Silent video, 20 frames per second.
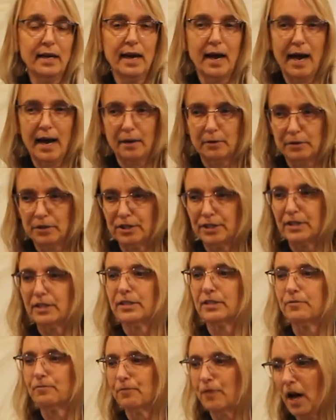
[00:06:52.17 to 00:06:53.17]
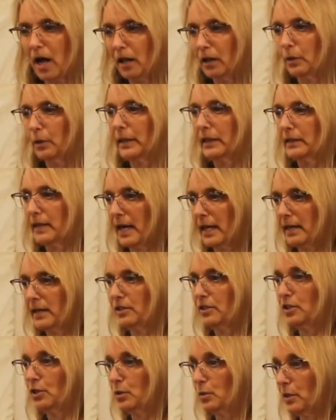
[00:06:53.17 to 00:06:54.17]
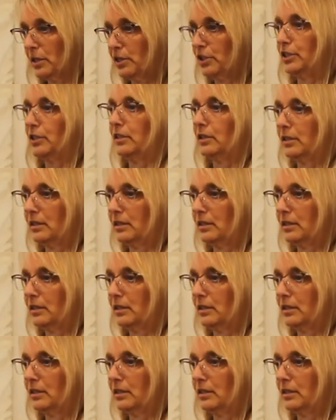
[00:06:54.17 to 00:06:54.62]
I was just following that intuition.